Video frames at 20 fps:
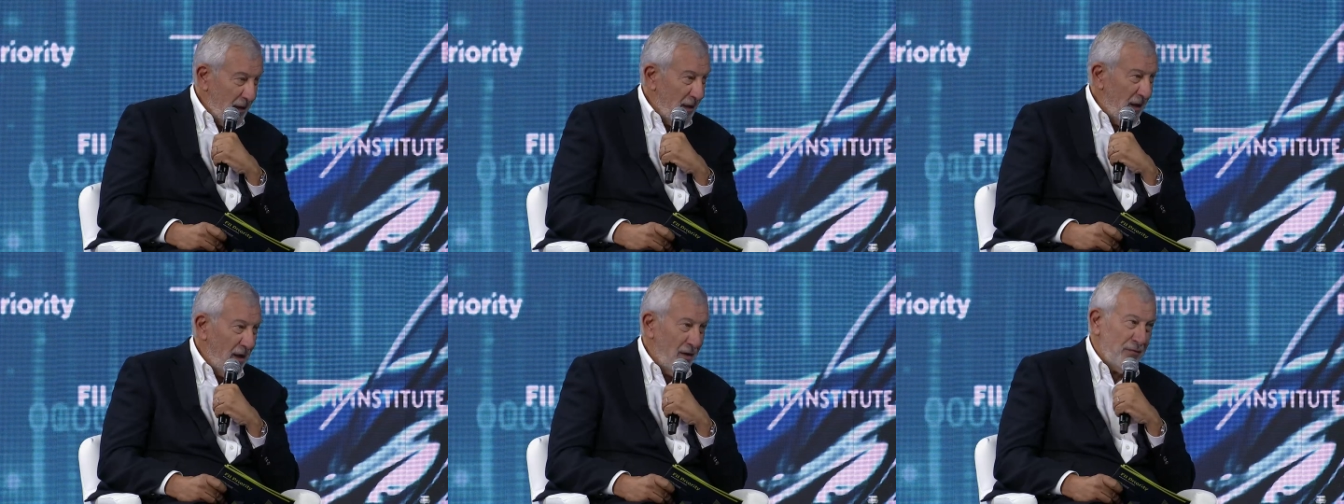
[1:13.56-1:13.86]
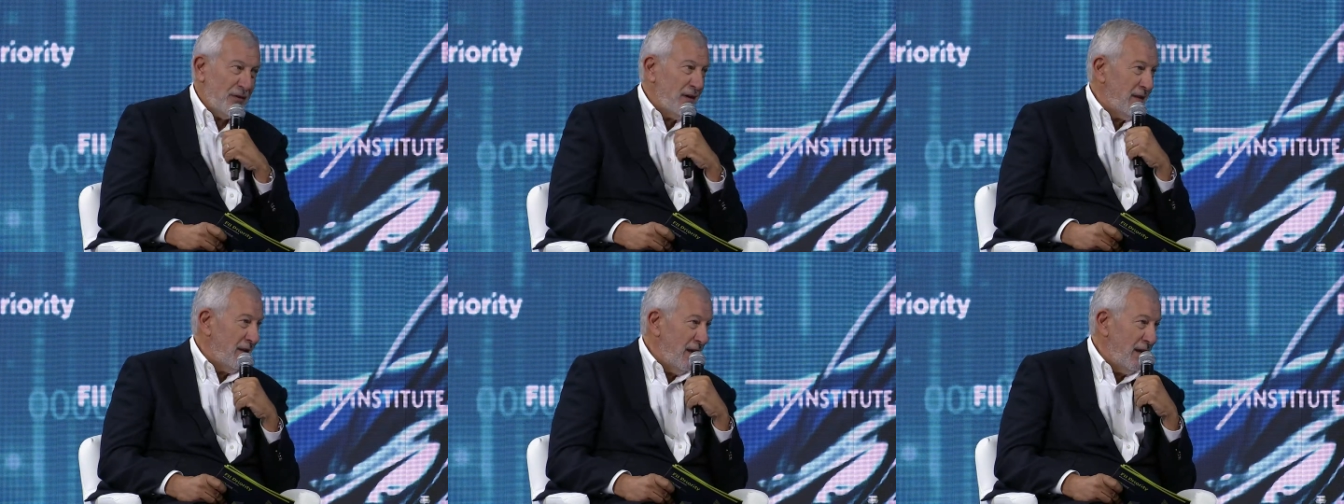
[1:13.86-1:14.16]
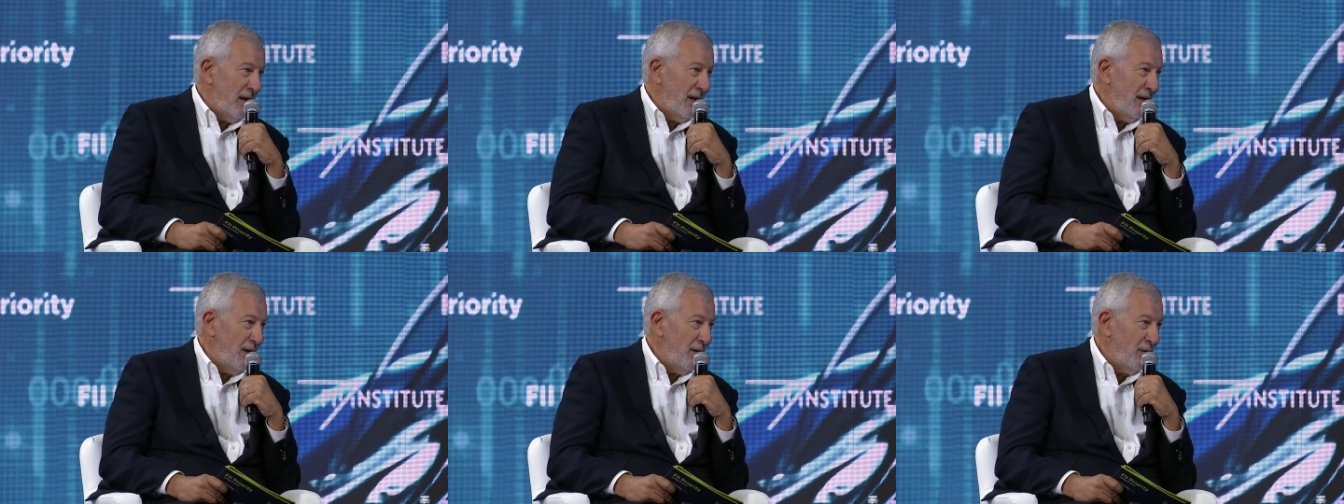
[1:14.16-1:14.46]
every
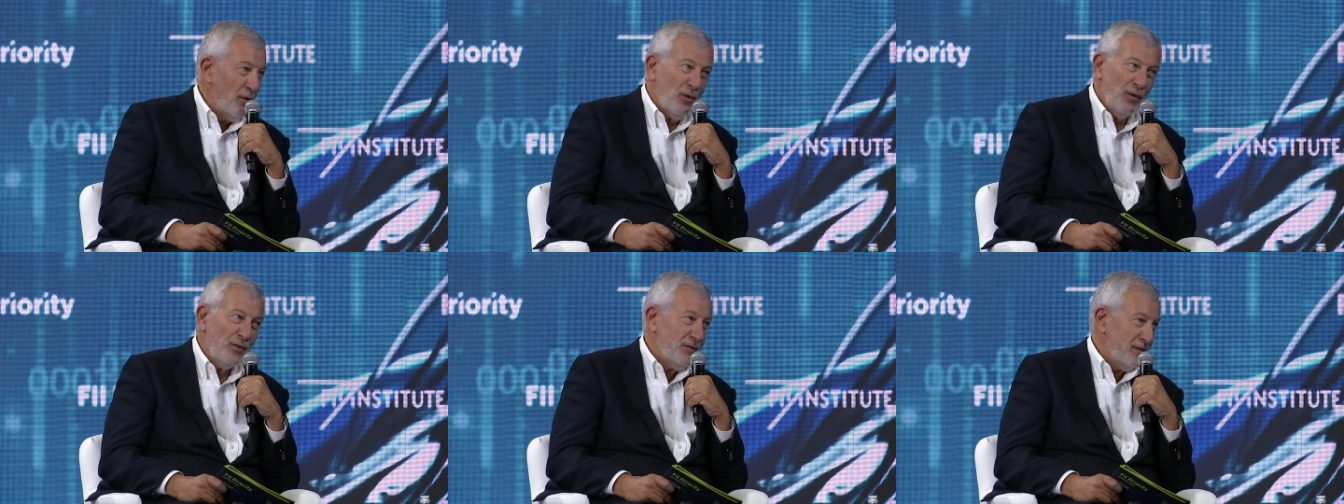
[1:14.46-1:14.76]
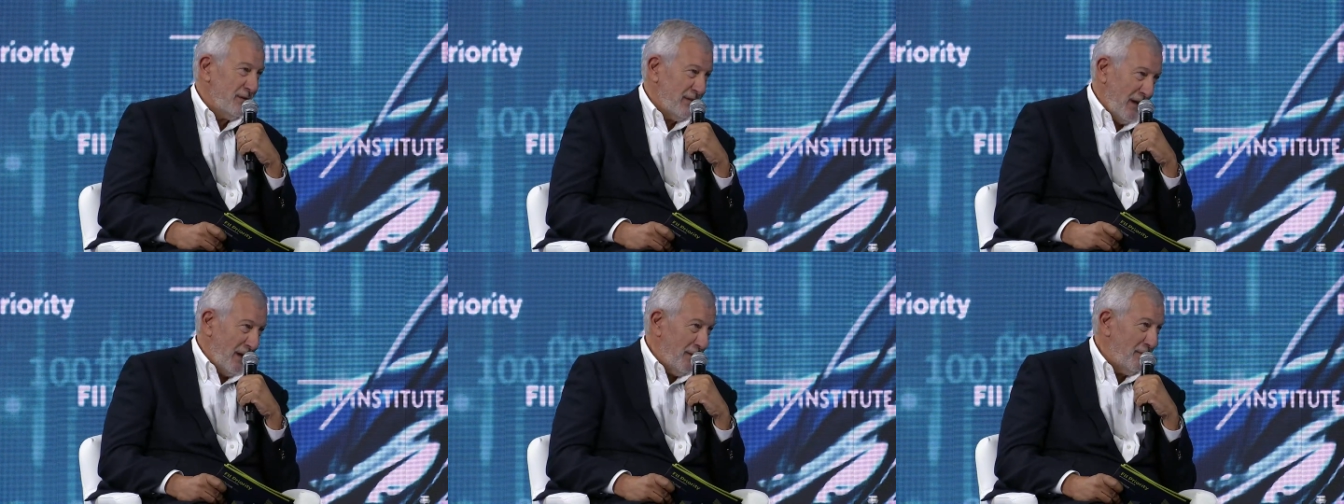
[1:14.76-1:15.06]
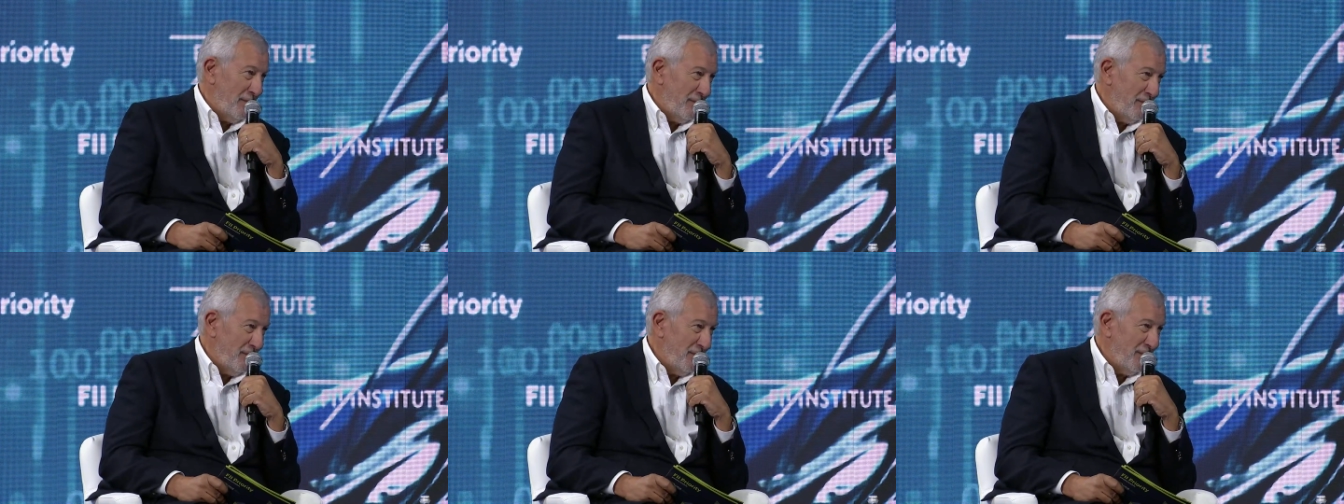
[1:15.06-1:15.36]
day, all the time.
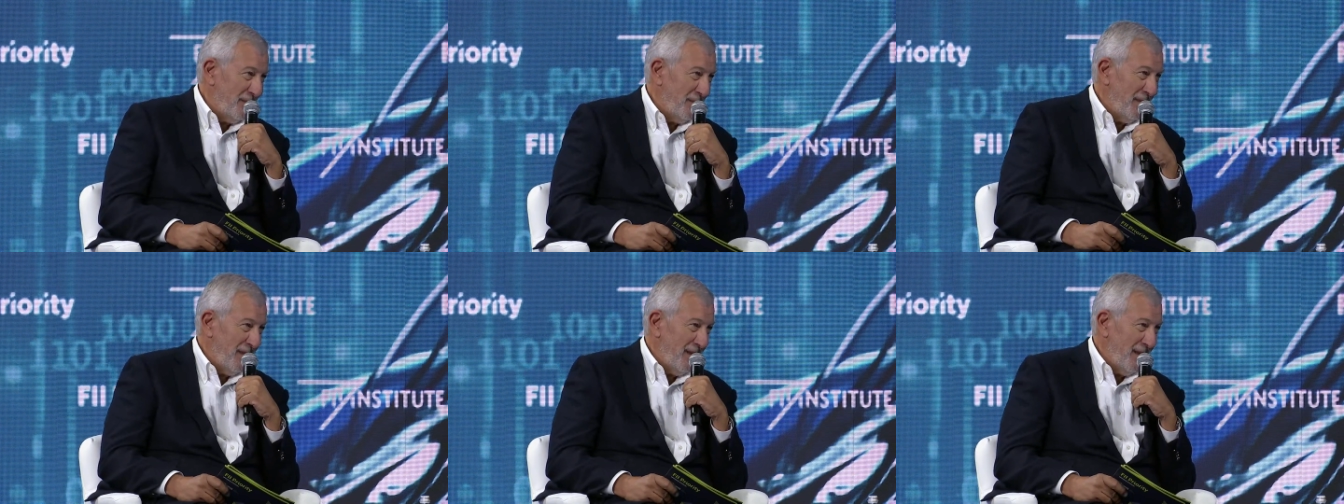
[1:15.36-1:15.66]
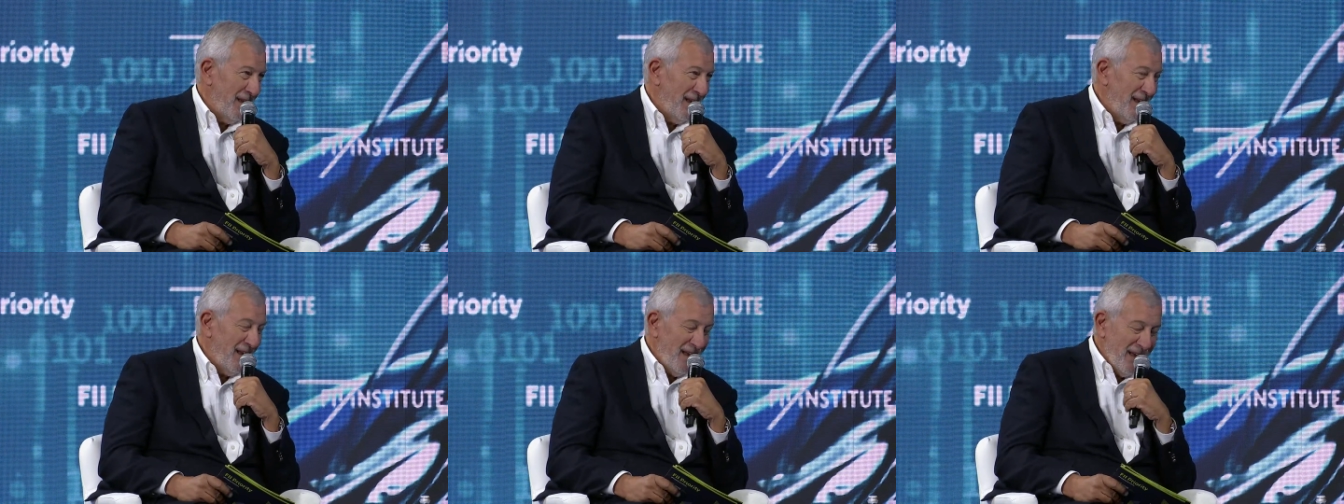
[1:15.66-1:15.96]
Oh,